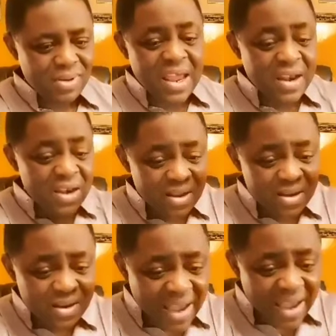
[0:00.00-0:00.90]
in
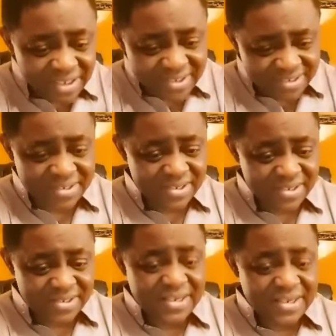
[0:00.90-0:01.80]

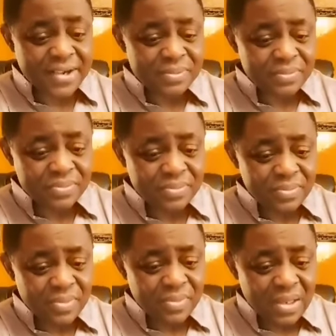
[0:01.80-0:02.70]
1966
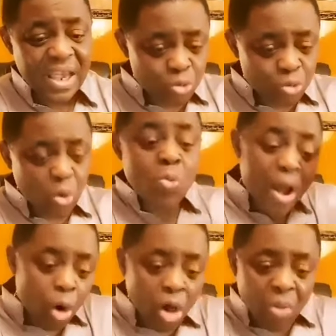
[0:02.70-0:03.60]
is what we
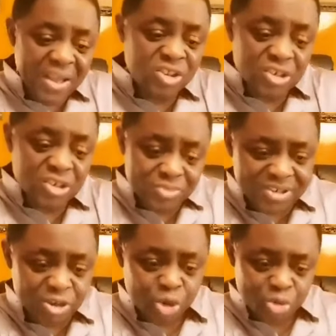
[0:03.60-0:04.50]
are all being
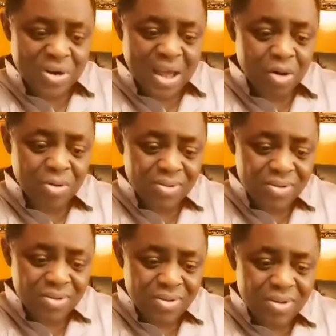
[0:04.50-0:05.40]
subjected to now
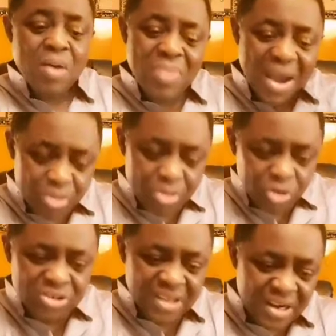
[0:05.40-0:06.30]
by
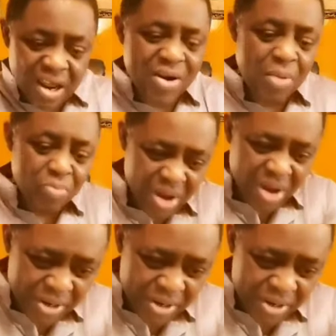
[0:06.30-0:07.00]
those that are around Buhari.